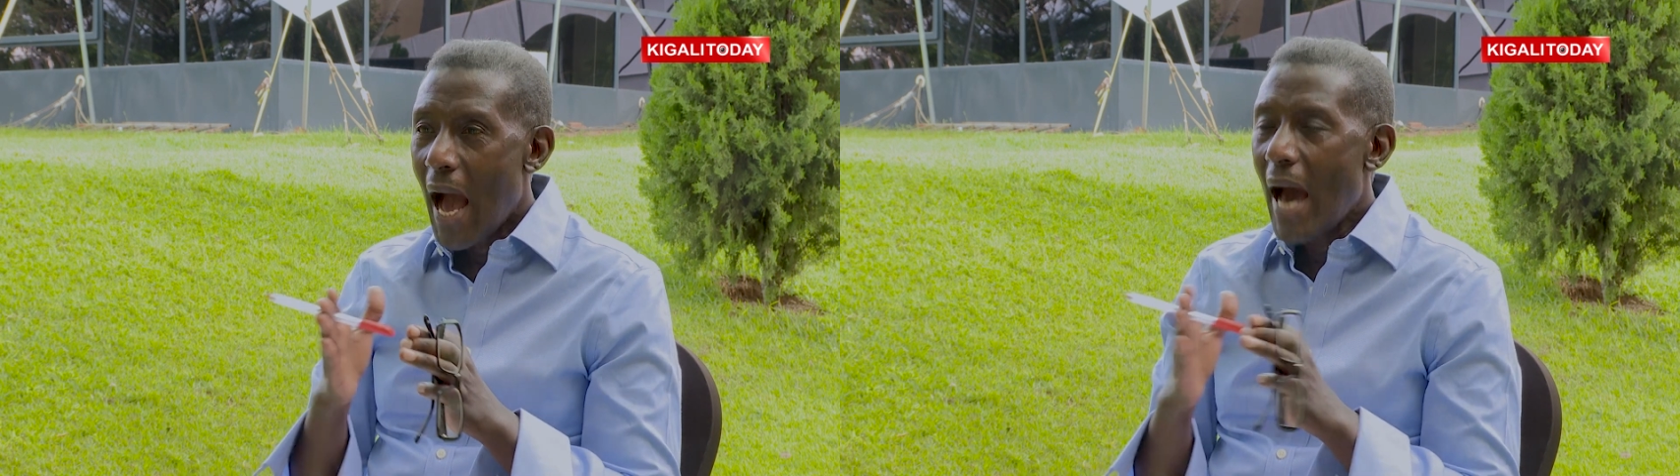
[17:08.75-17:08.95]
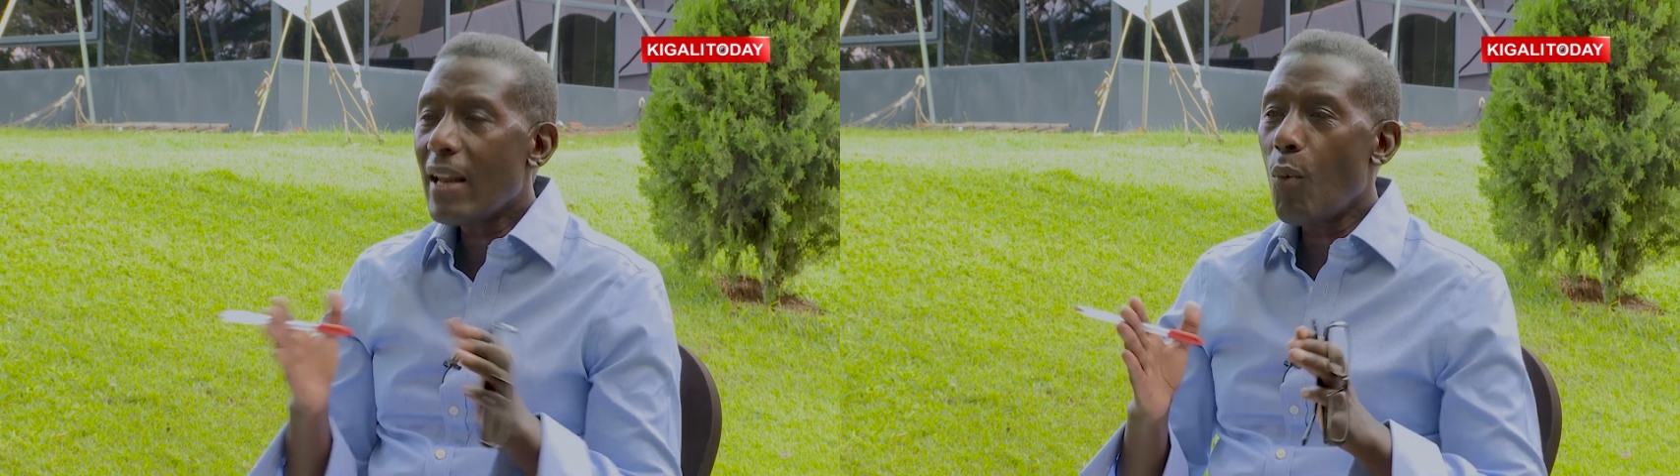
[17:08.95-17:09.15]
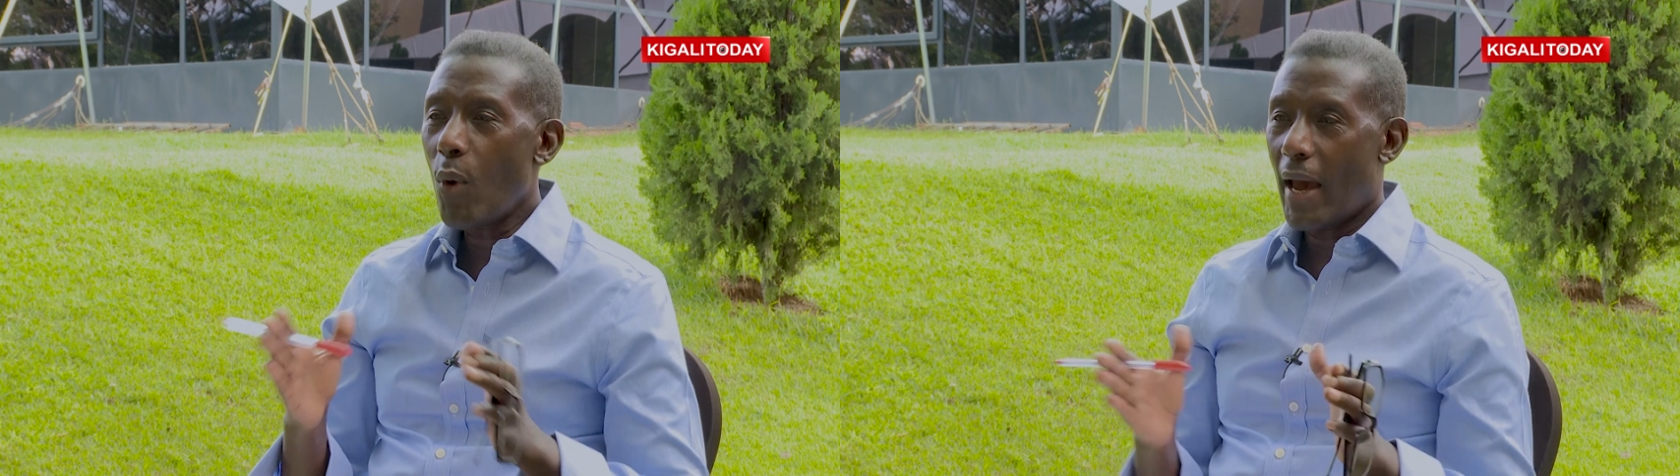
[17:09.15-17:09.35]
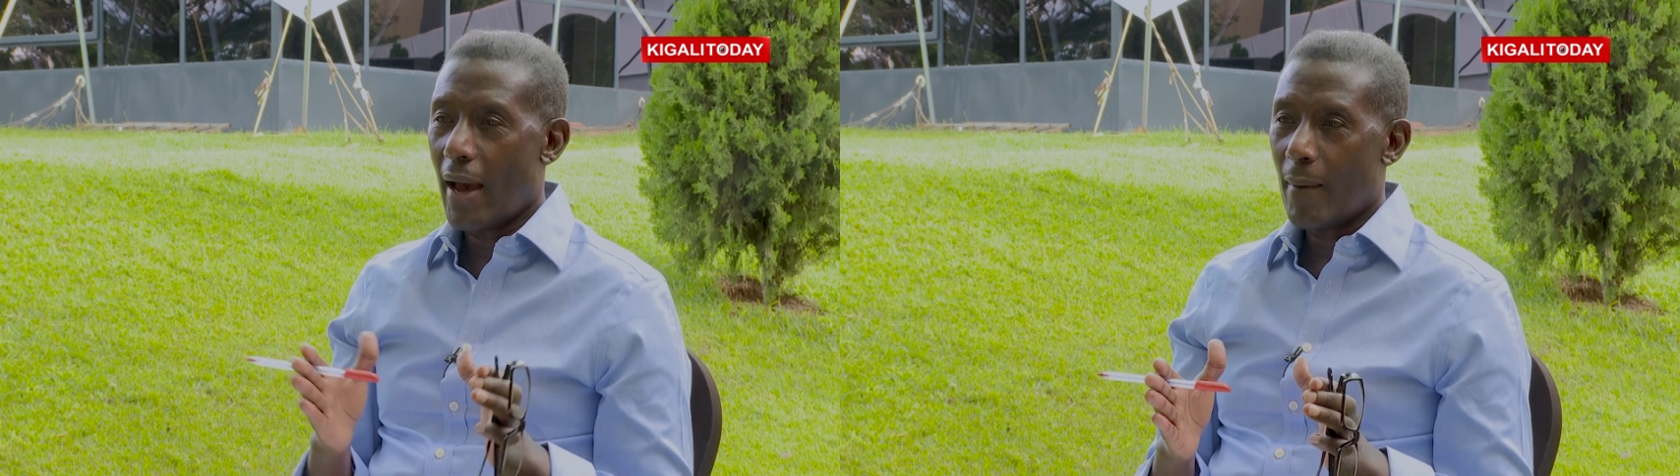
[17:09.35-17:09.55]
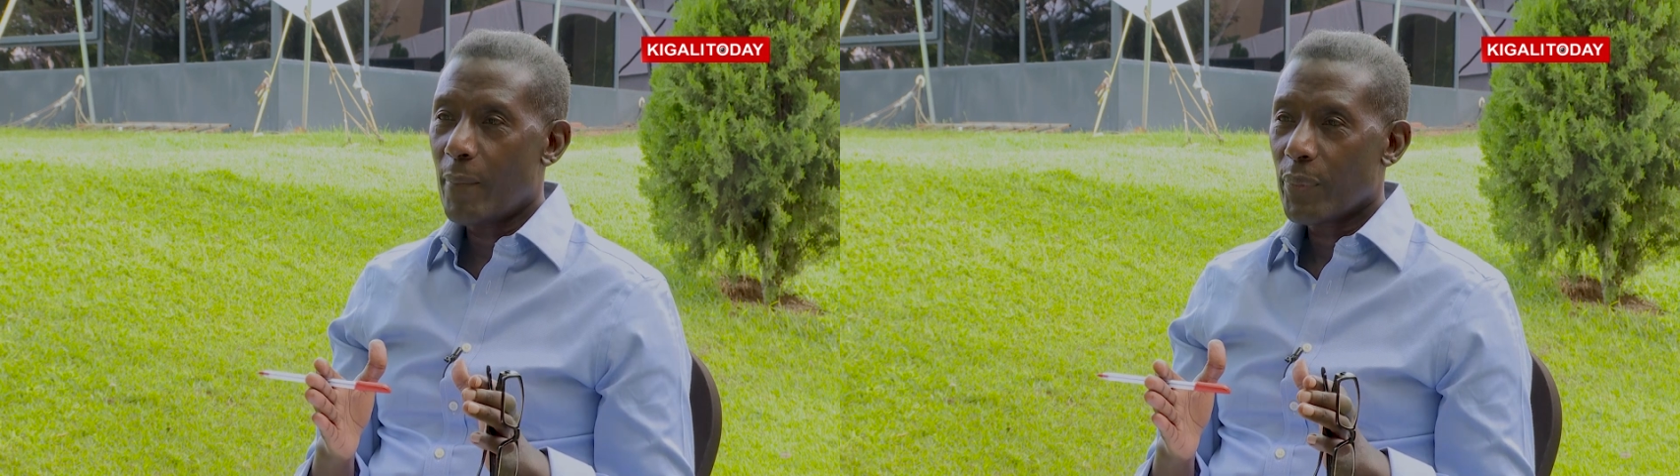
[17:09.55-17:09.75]

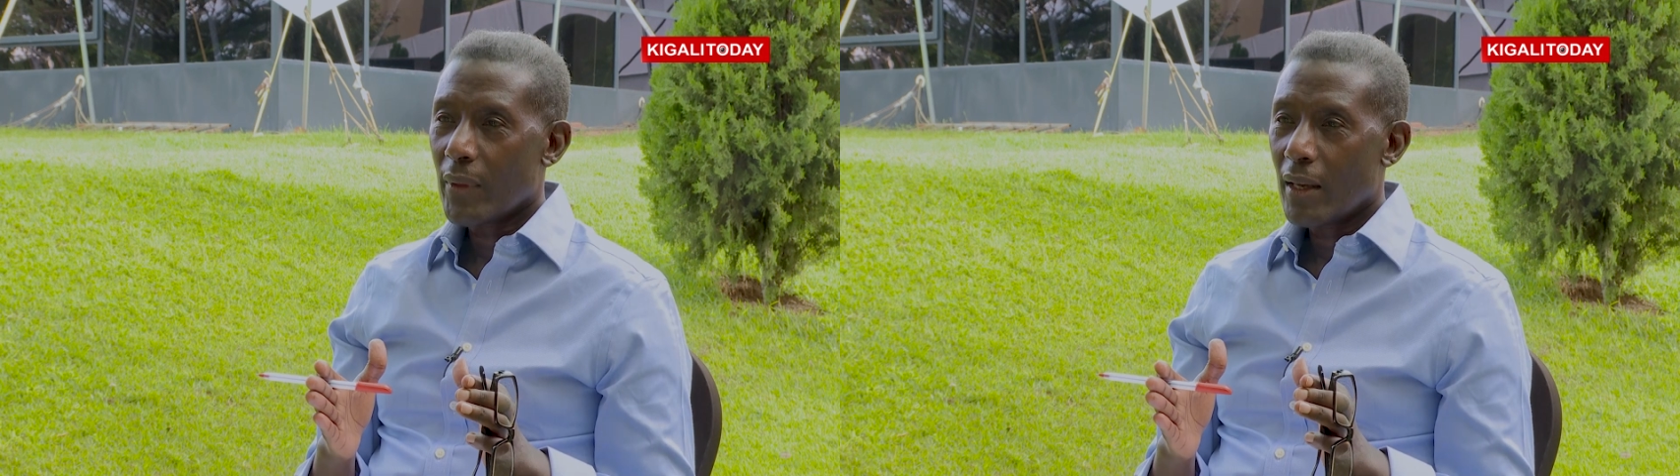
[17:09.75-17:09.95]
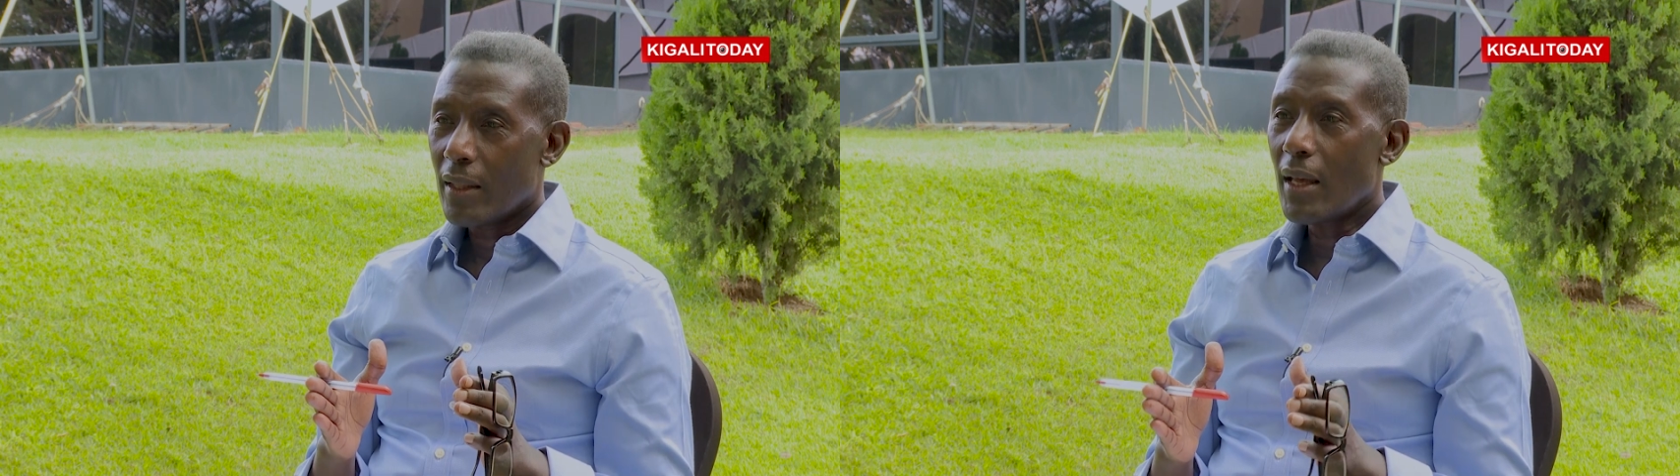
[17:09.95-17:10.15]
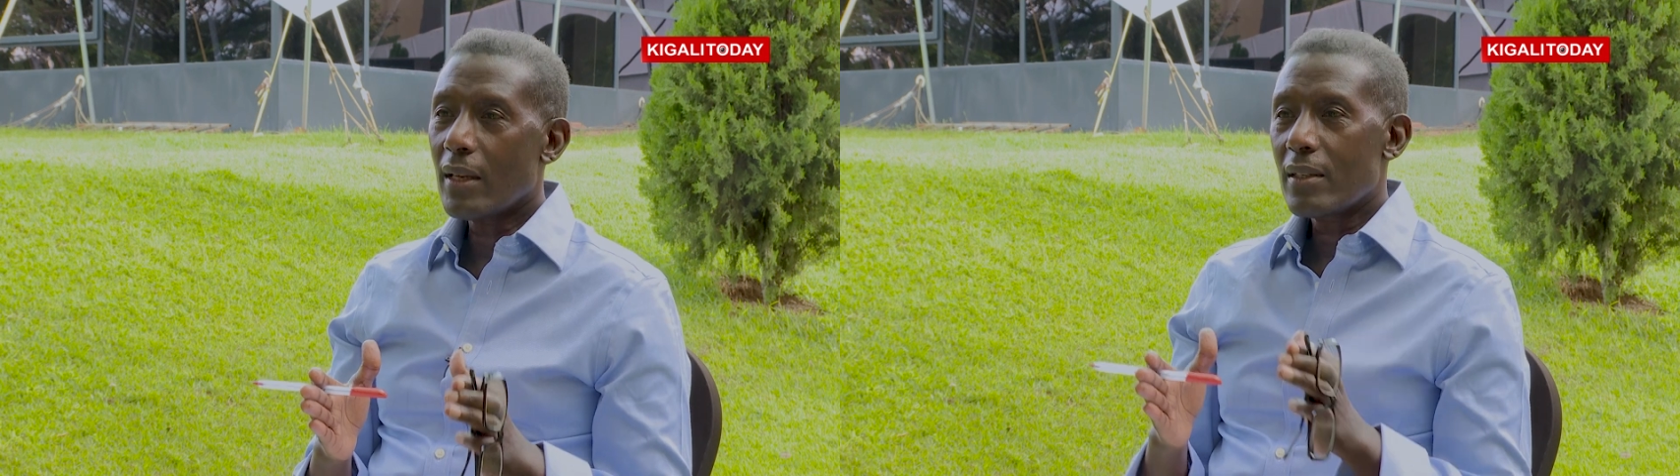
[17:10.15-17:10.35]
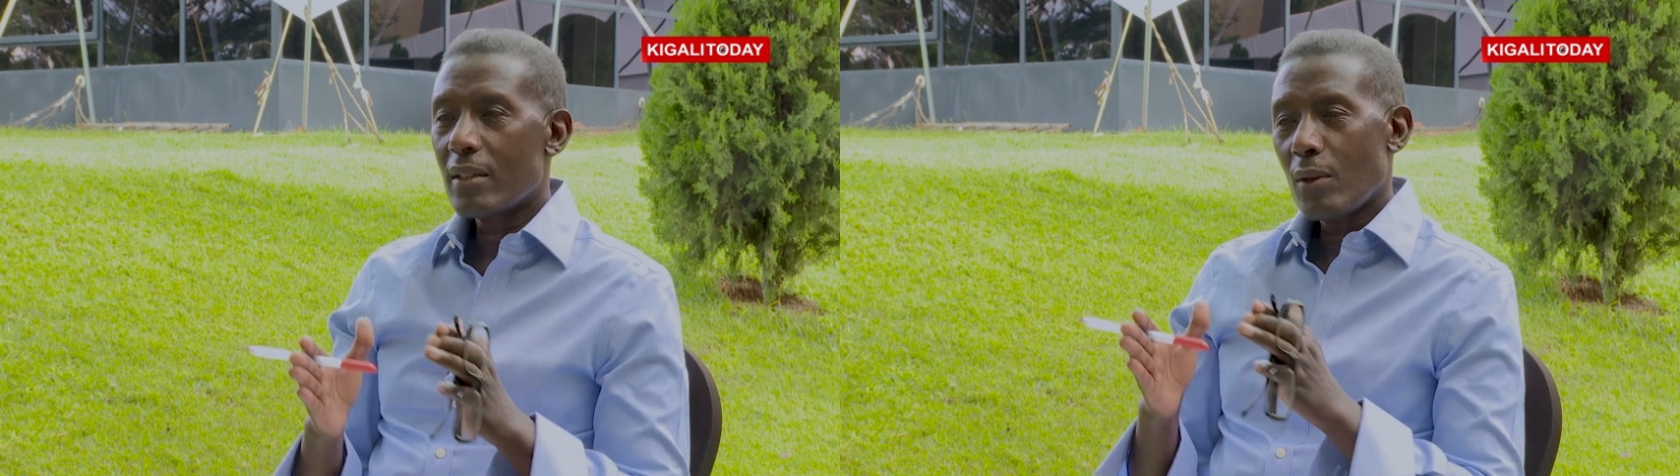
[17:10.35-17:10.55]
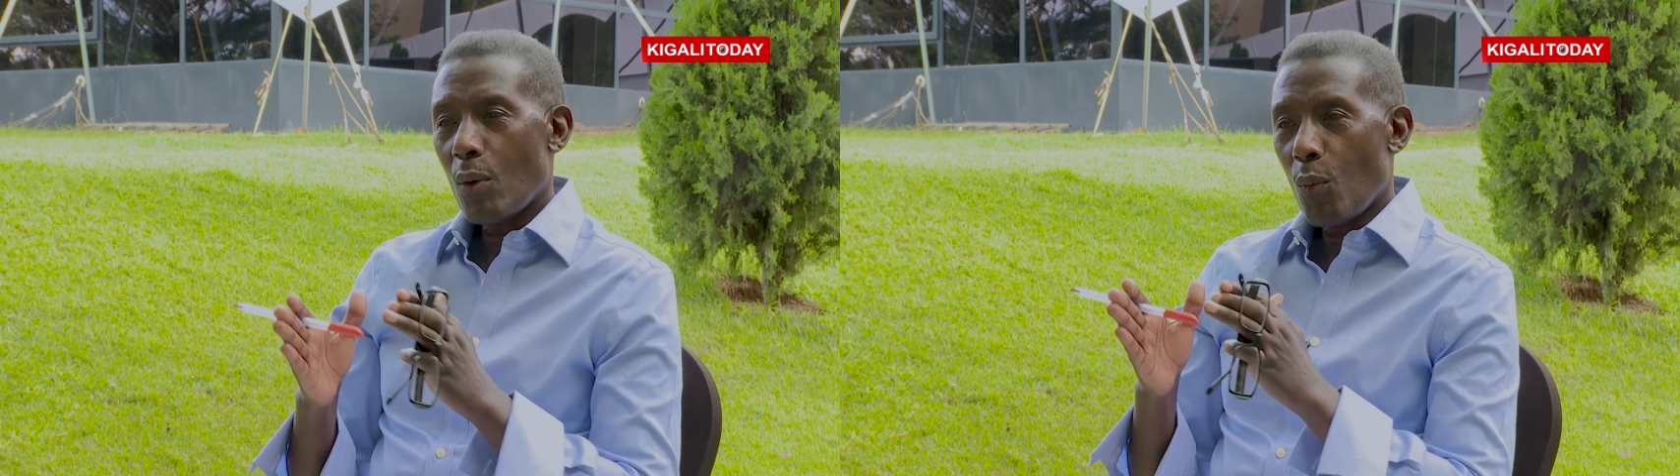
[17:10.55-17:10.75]
unaware that